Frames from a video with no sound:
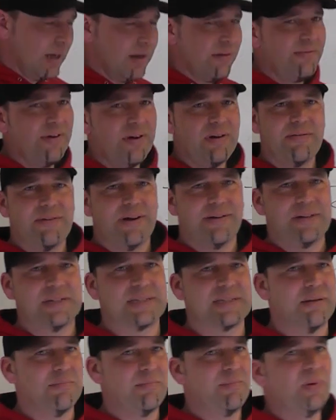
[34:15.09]
Very, very
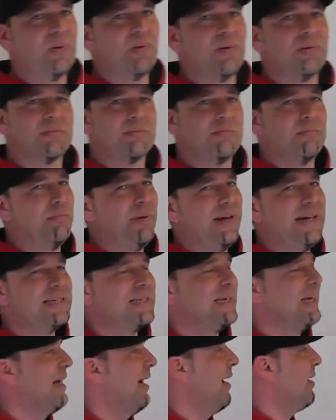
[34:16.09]
simple,
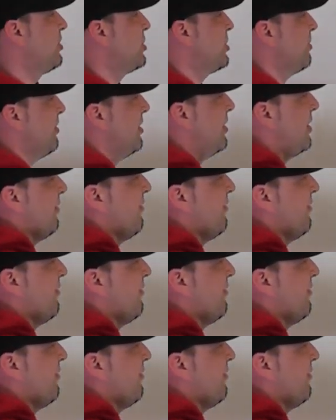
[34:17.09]
basic algebra.